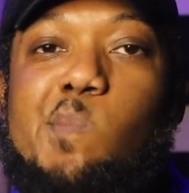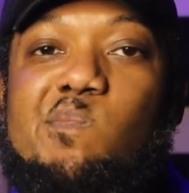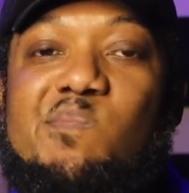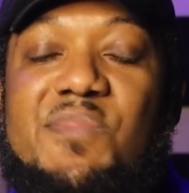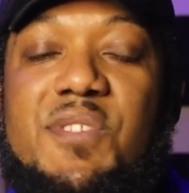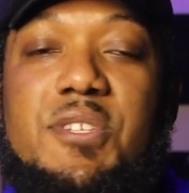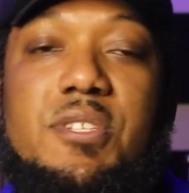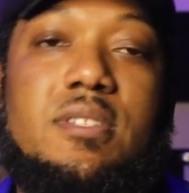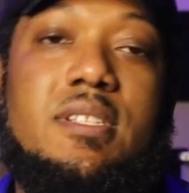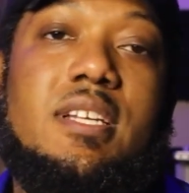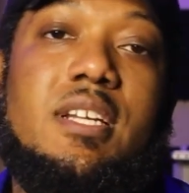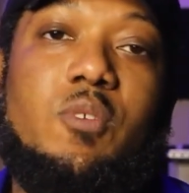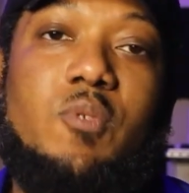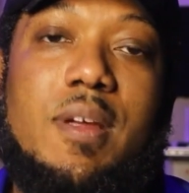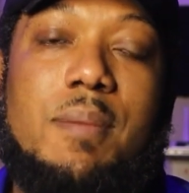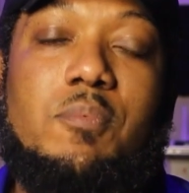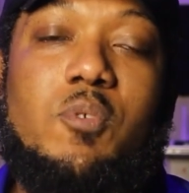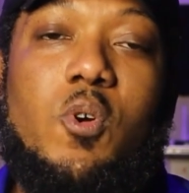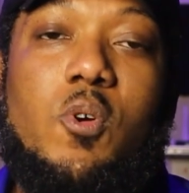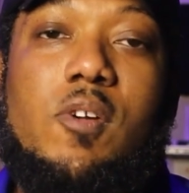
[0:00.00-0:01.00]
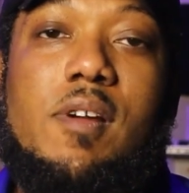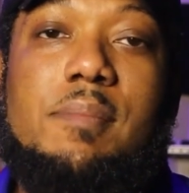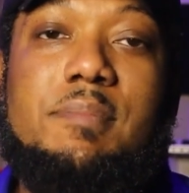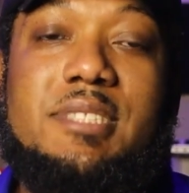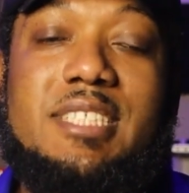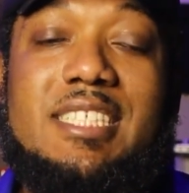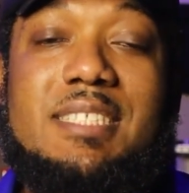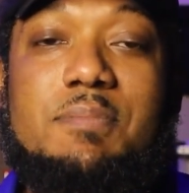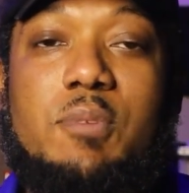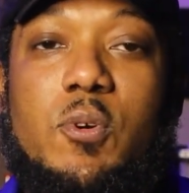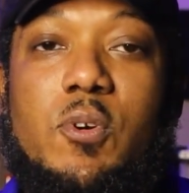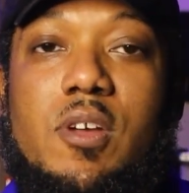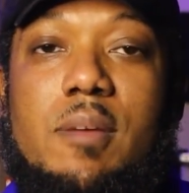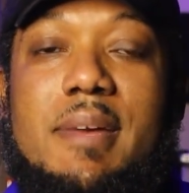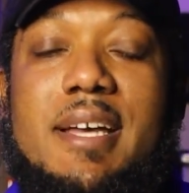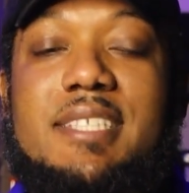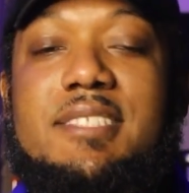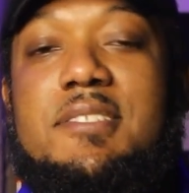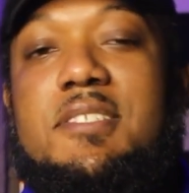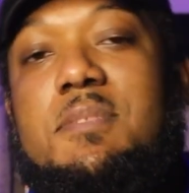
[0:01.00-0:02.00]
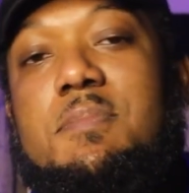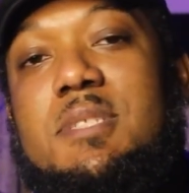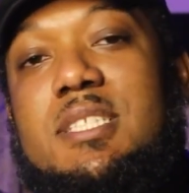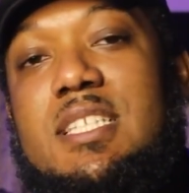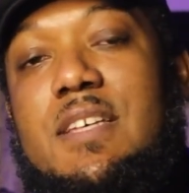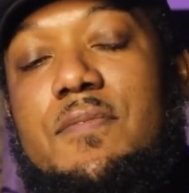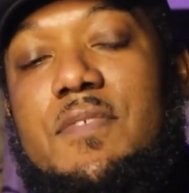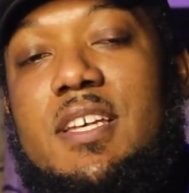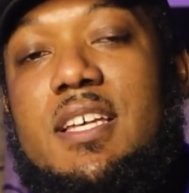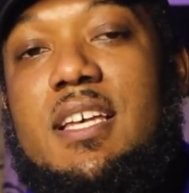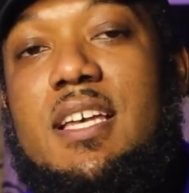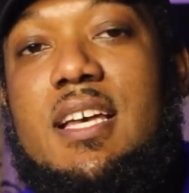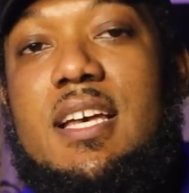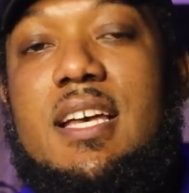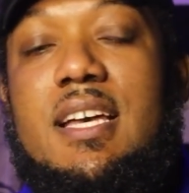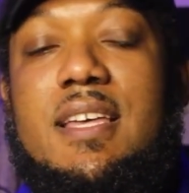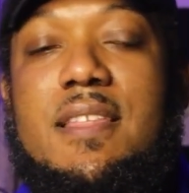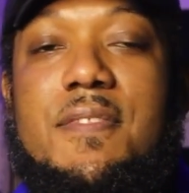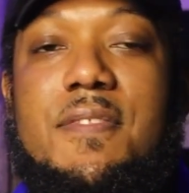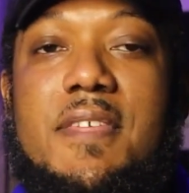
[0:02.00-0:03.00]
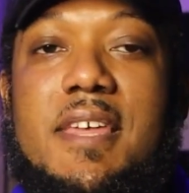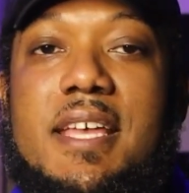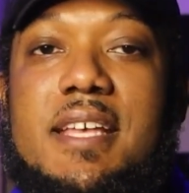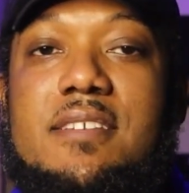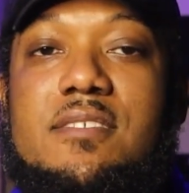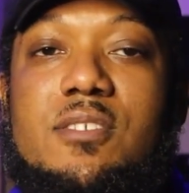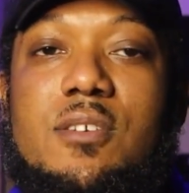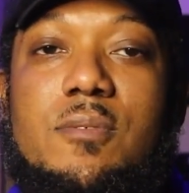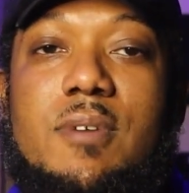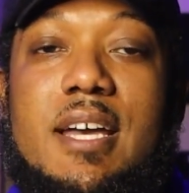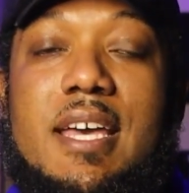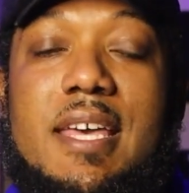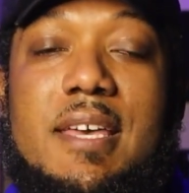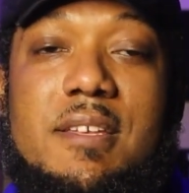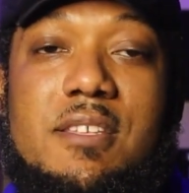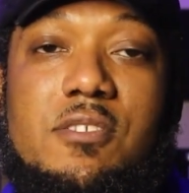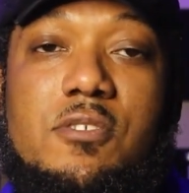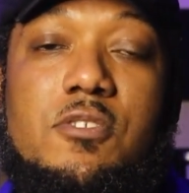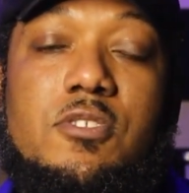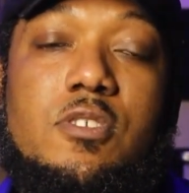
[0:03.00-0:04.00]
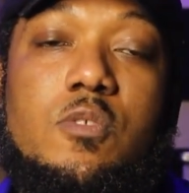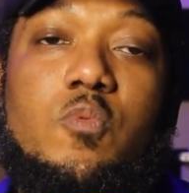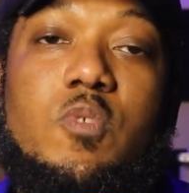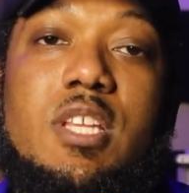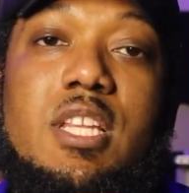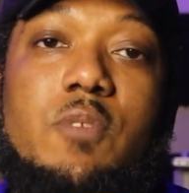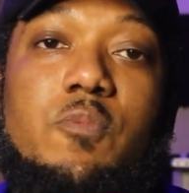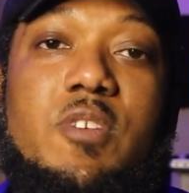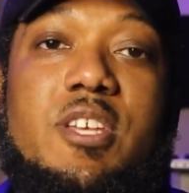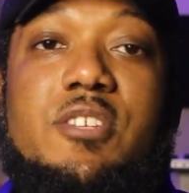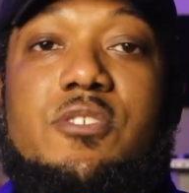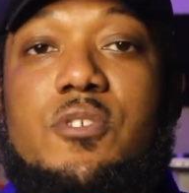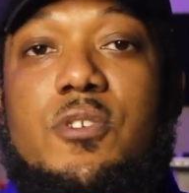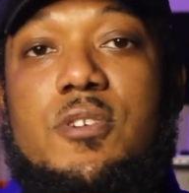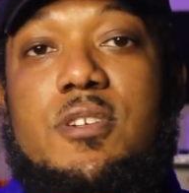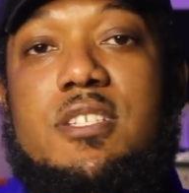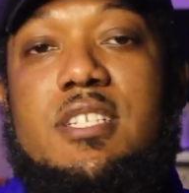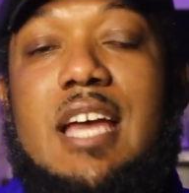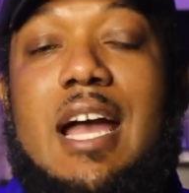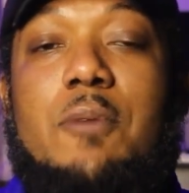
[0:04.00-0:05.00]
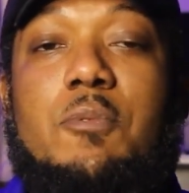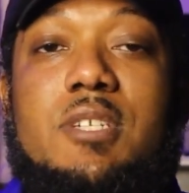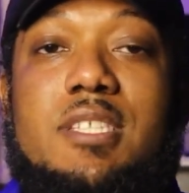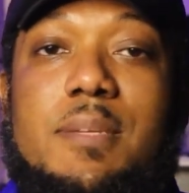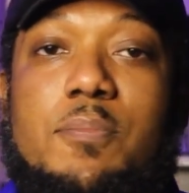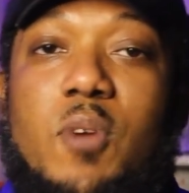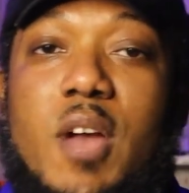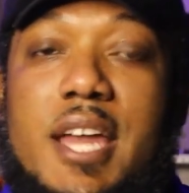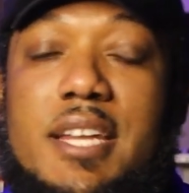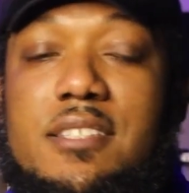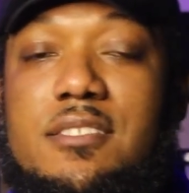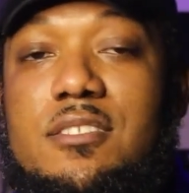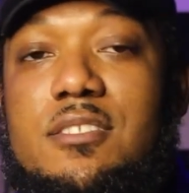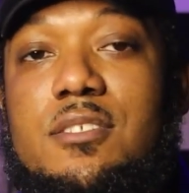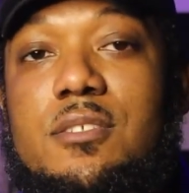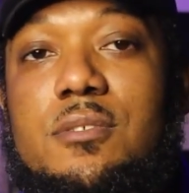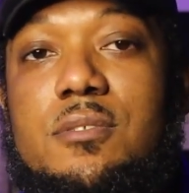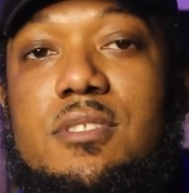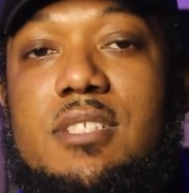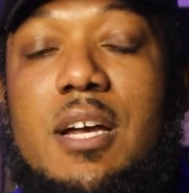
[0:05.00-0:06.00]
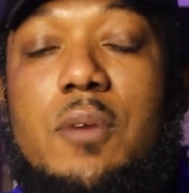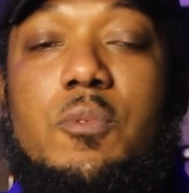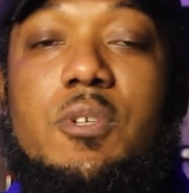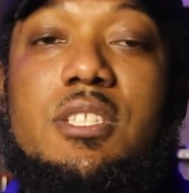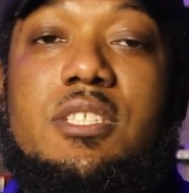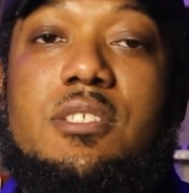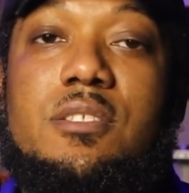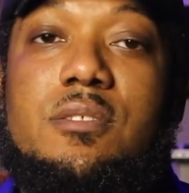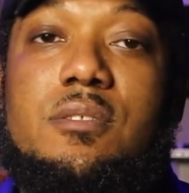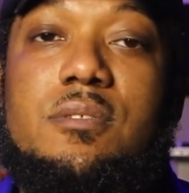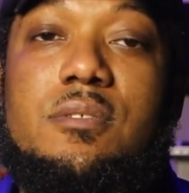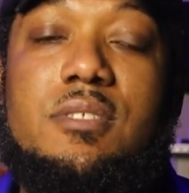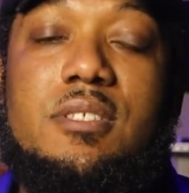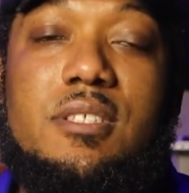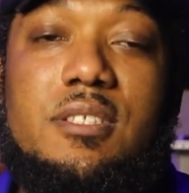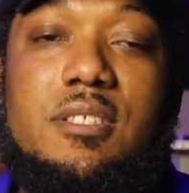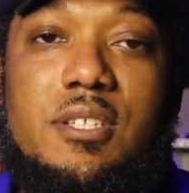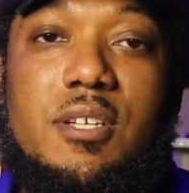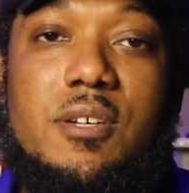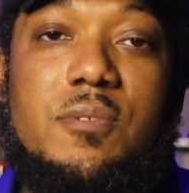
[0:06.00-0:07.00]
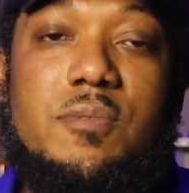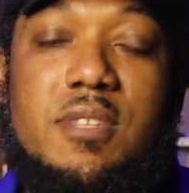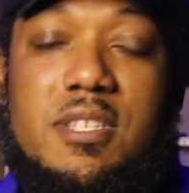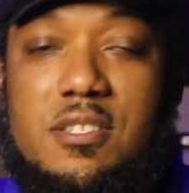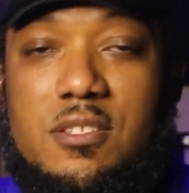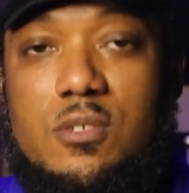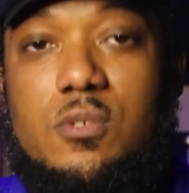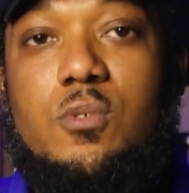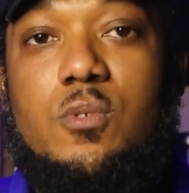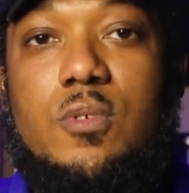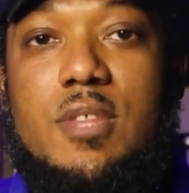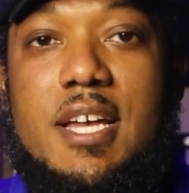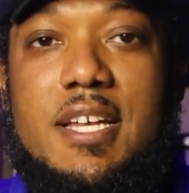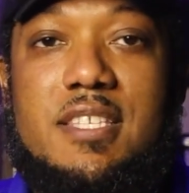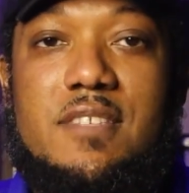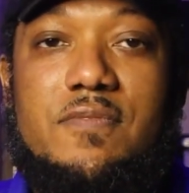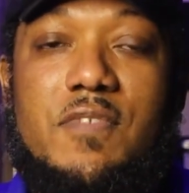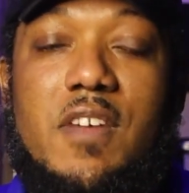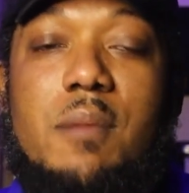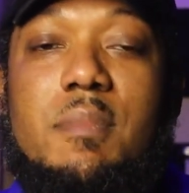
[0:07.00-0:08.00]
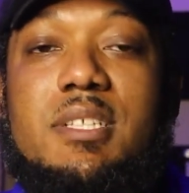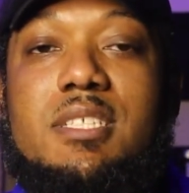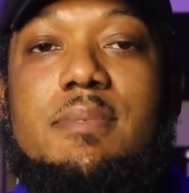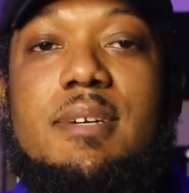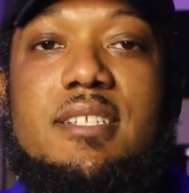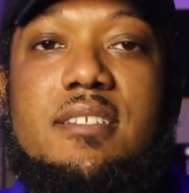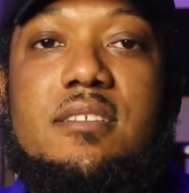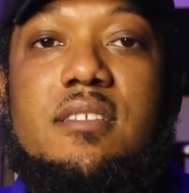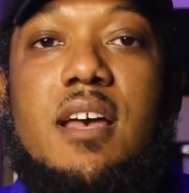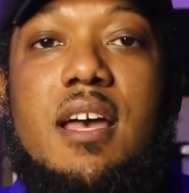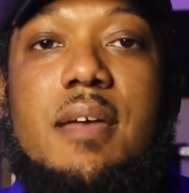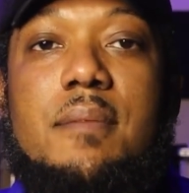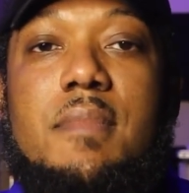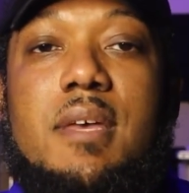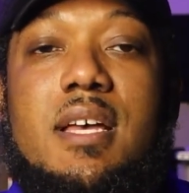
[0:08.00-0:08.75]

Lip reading: There's a lot of great programs. Each program has their specific things, so it's good to really research. I went to Pratt Institute. I went to this school that's very much about design.